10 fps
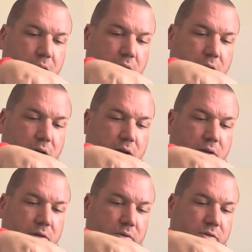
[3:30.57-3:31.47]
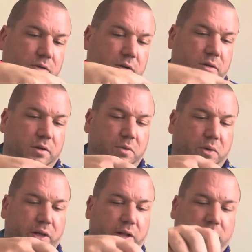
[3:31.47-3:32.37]
And I don't
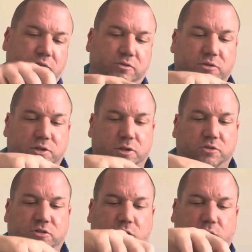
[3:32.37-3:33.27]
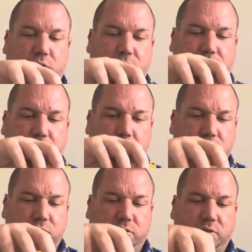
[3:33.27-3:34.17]
want to get these too
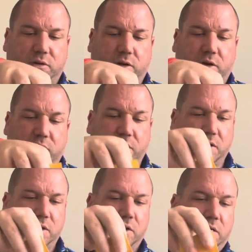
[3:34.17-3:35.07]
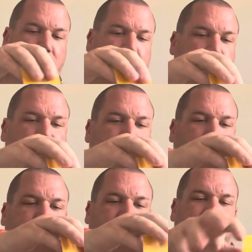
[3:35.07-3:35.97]
confused because I'm going to, much I'd
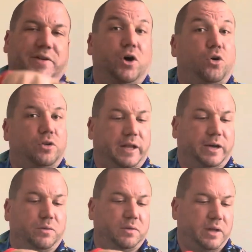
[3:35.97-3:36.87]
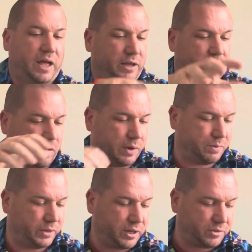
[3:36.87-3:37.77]
love to have it all now. It ain't going to
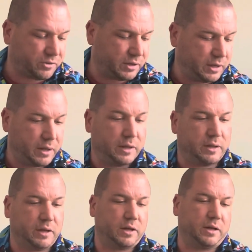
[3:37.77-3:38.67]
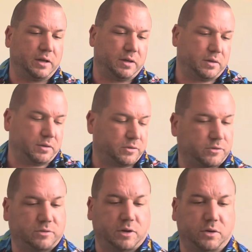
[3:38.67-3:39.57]
happen yet.
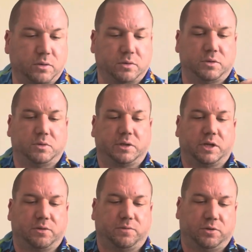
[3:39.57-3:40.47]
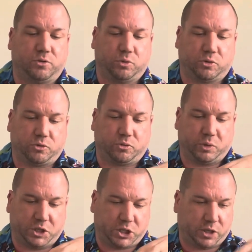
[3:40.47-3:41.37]
So I don't want to get confused which one's
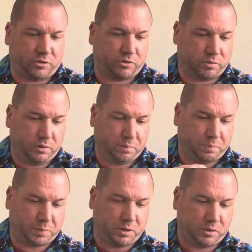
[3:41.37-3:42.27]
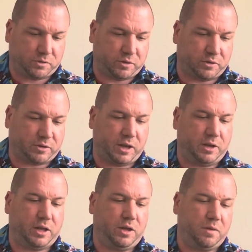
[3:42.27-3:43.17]
which later on, but let's get
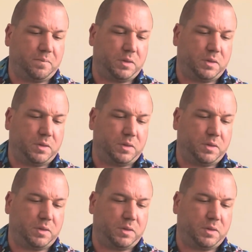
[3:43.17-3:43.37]
in here.